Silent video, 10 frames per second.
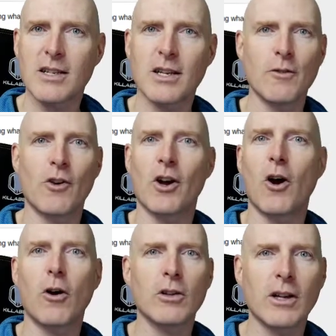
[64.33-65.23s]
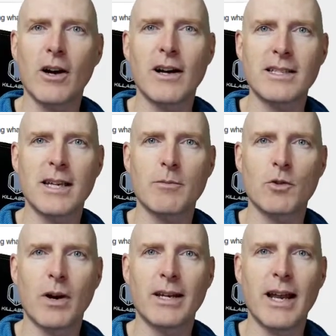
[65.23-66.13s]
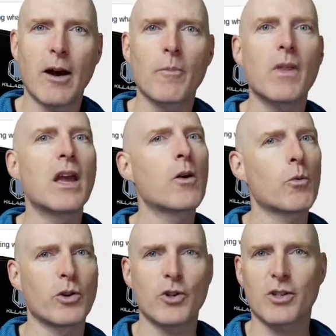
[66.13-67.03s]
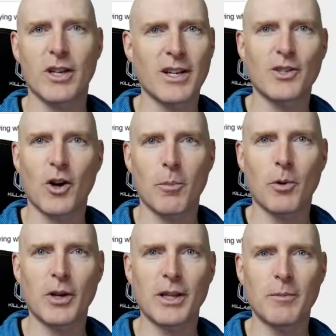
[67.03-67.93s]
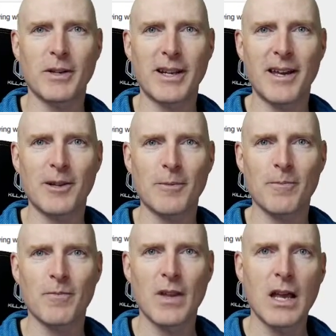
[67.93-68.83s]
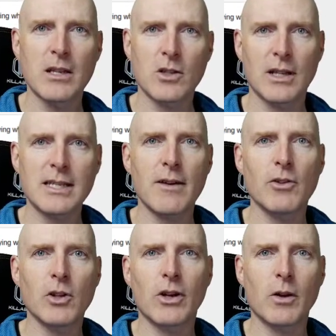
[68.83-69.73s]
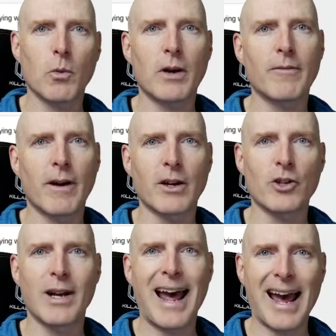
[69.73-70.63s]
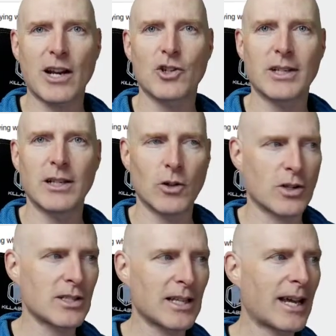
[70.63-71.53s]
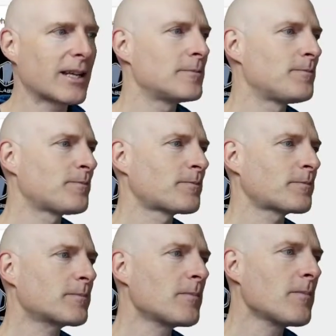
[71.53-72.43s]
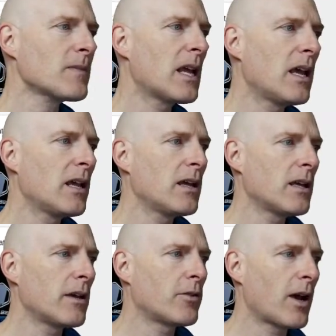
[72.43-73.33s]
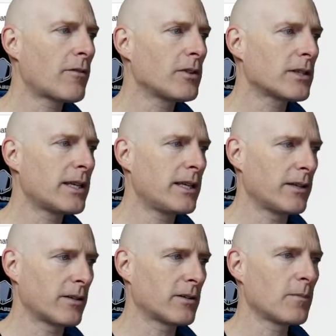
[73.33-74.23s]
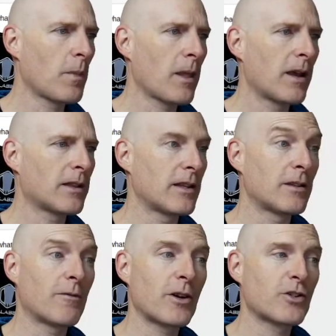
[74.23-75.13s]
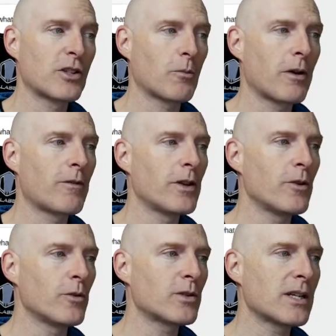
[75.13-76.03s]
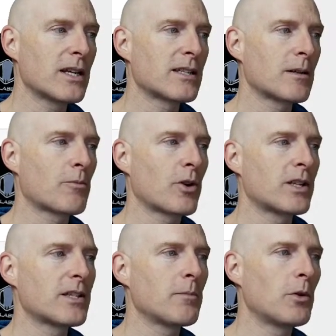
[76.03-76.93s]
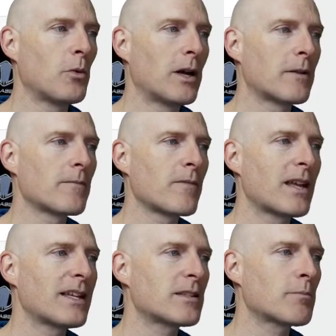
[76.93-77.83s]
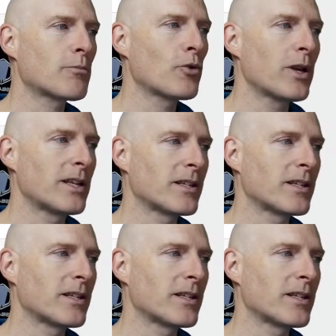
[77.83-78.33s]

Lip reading: you've got all the concepts right now. We're just going to start putting them together. So let's have a look at what a function actually looks like. If you have a look here, then the function that we've used is a pretty simple one. It's print.